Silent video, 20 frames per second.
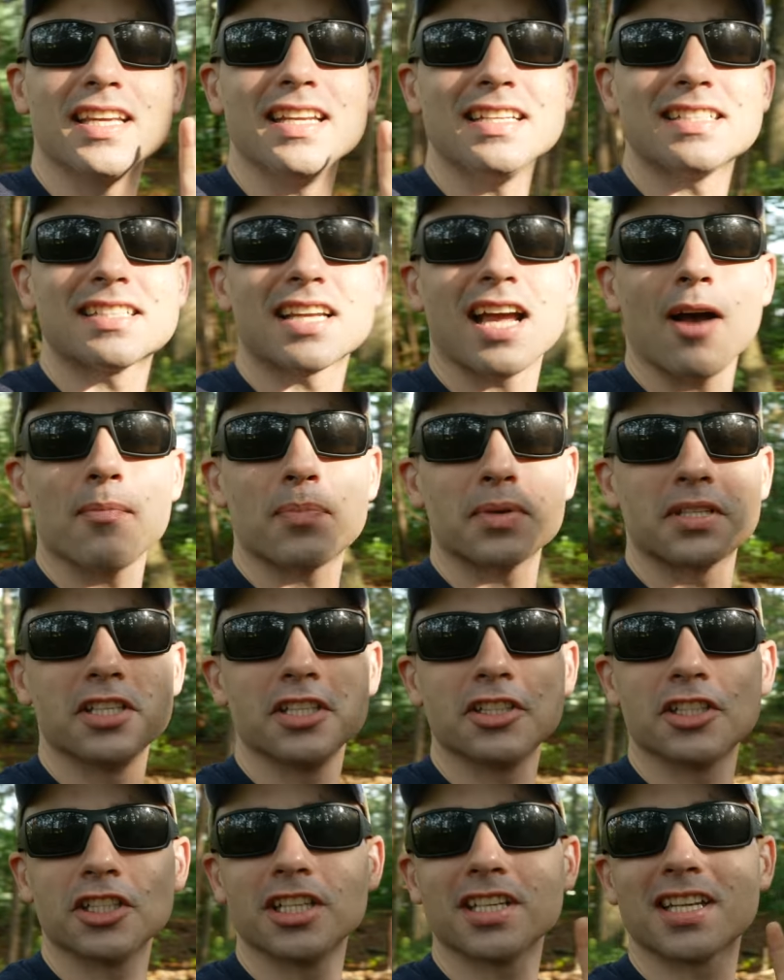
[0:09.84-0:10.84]
in its
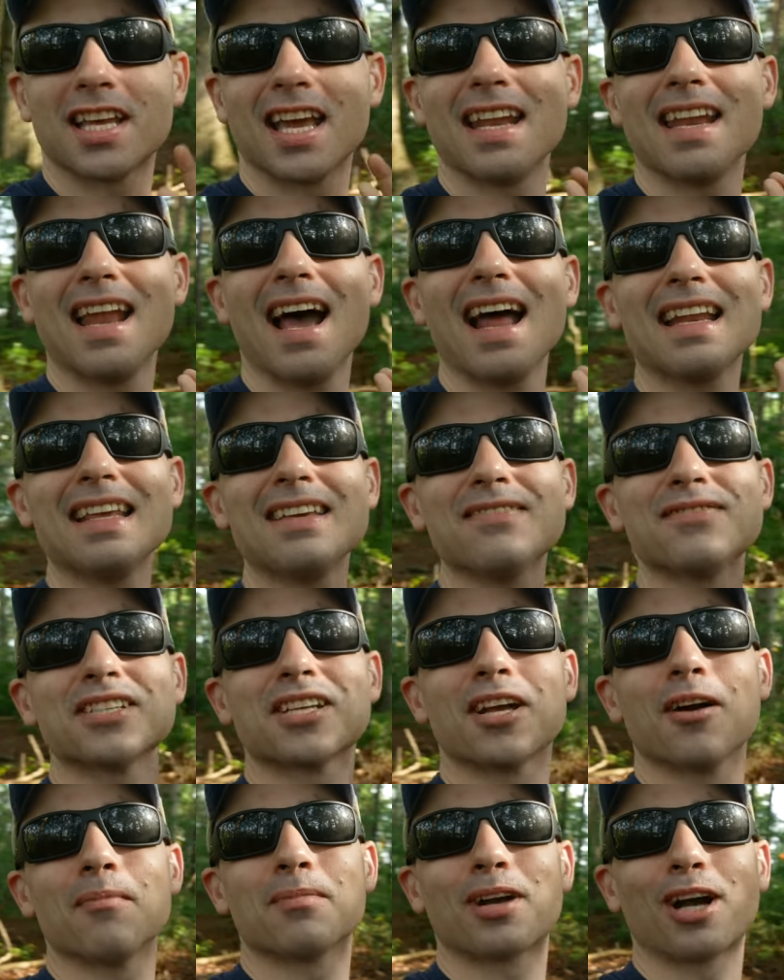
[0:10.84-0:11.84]
competition cannot even
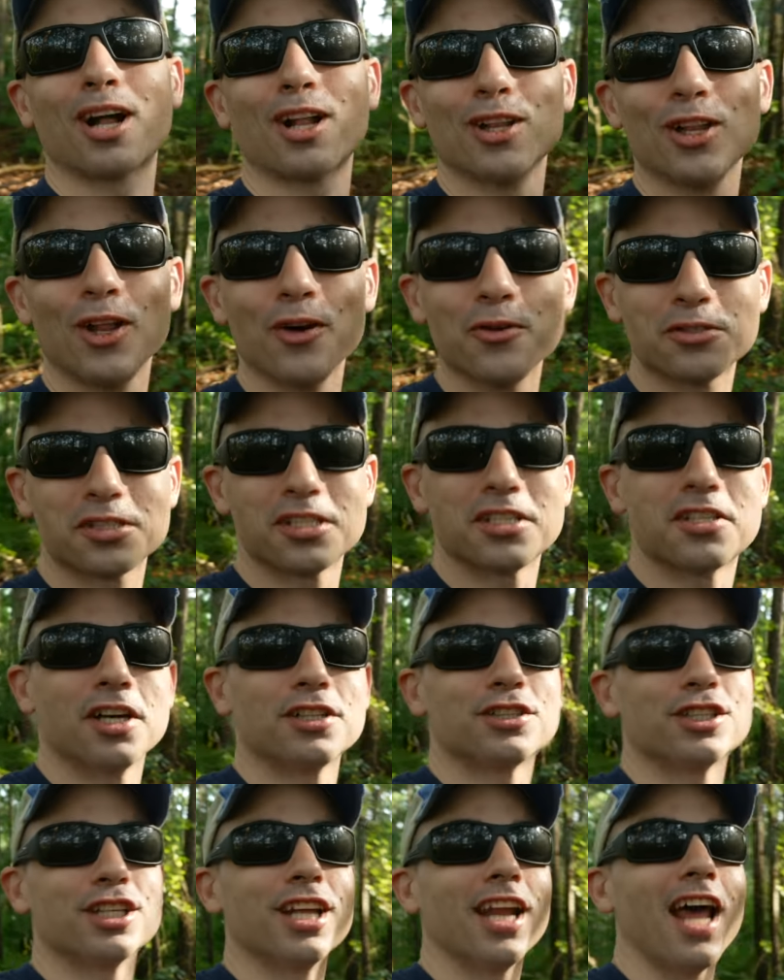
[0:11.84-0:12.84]
come close to
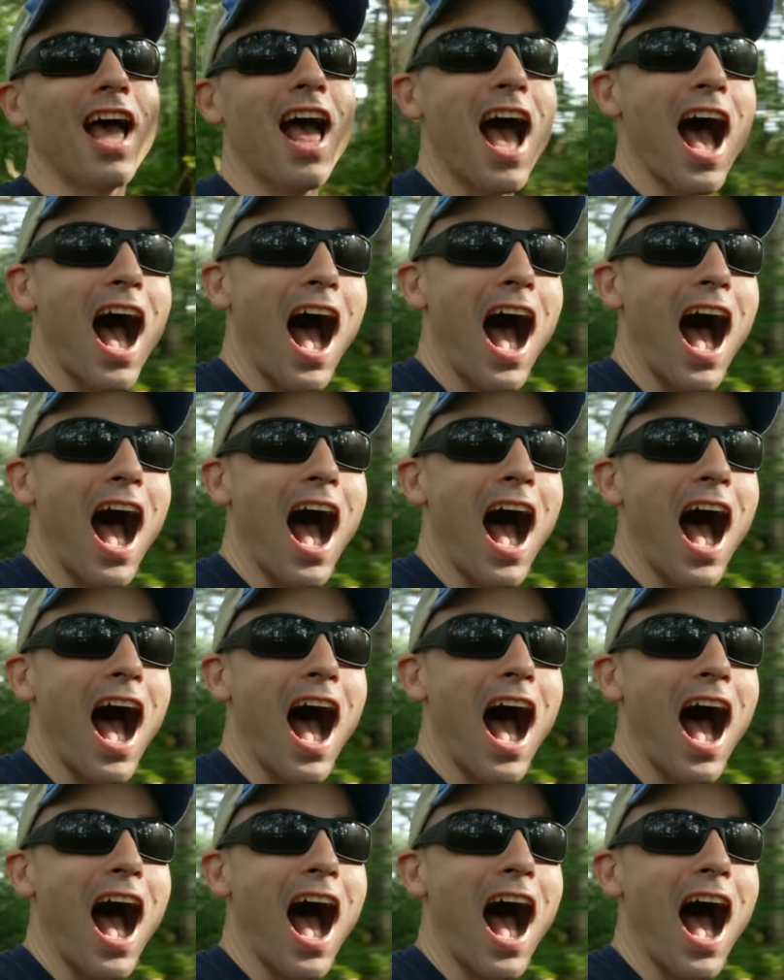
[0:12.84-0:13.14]
touching it